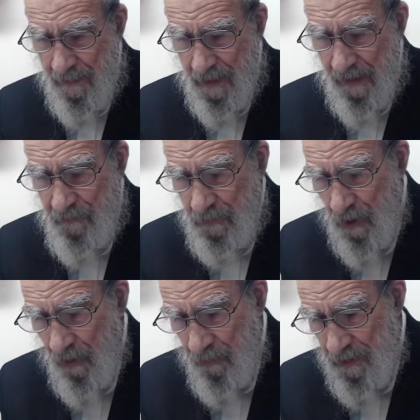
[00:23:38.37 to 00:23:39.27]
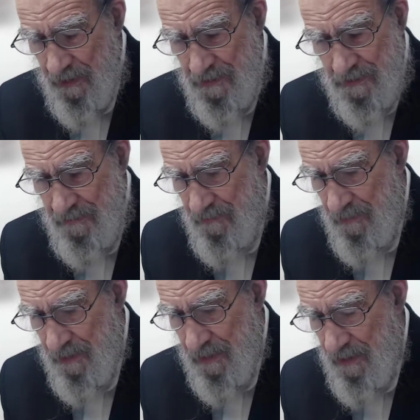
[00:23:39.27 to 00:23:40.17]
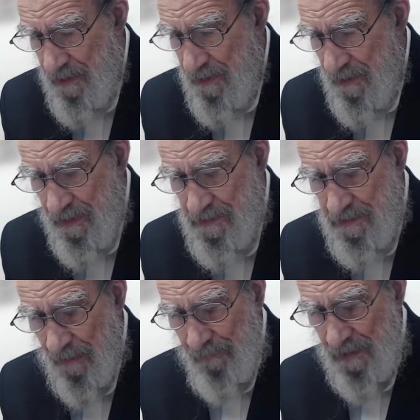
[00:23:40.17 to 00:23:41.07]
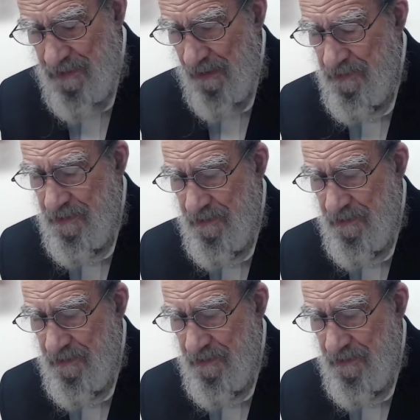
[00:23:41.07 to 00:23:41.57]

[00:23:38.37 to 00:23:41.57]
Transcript: even though he is, he is someplace else.